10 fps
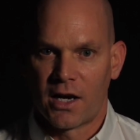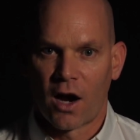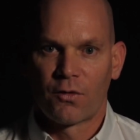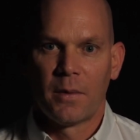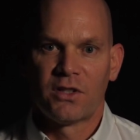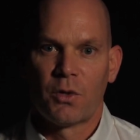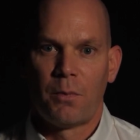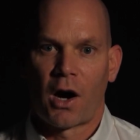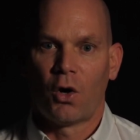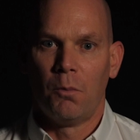governments to
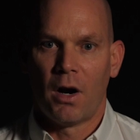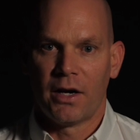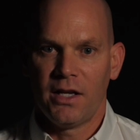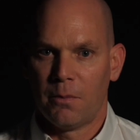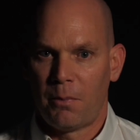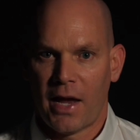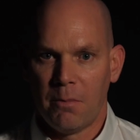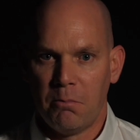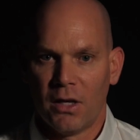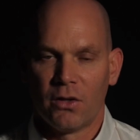borrow money and pay
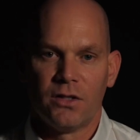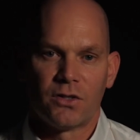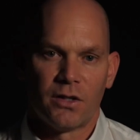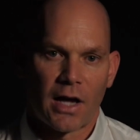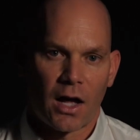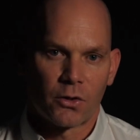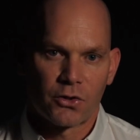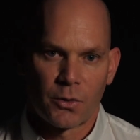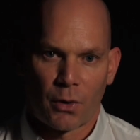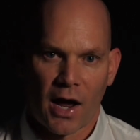billions of
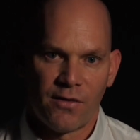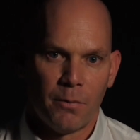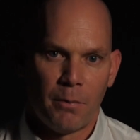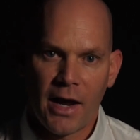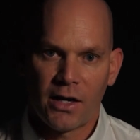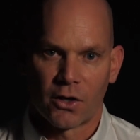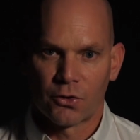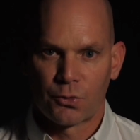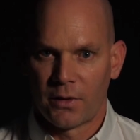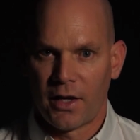dollars to private
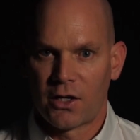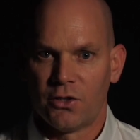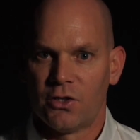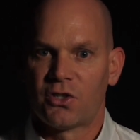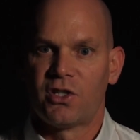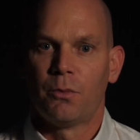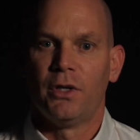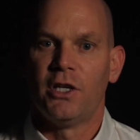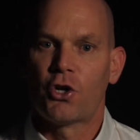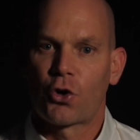bankers when they could just
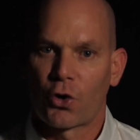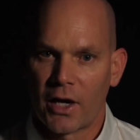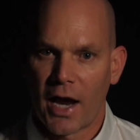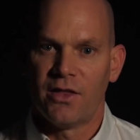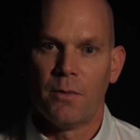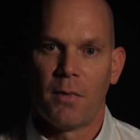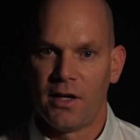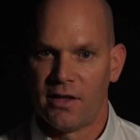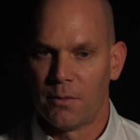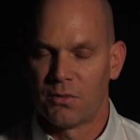simply create the
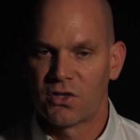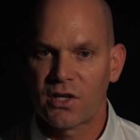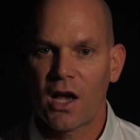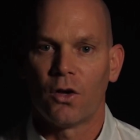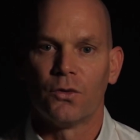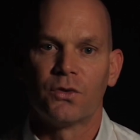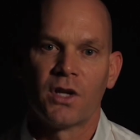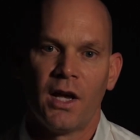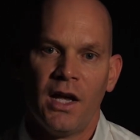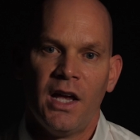money themselves,